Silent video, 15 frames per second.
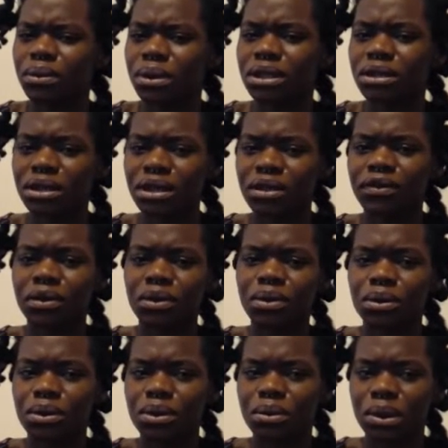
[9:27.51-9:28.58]
because it's
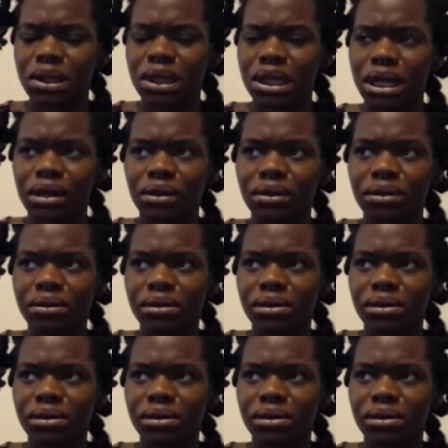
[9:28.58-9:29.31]
difficult to wash out,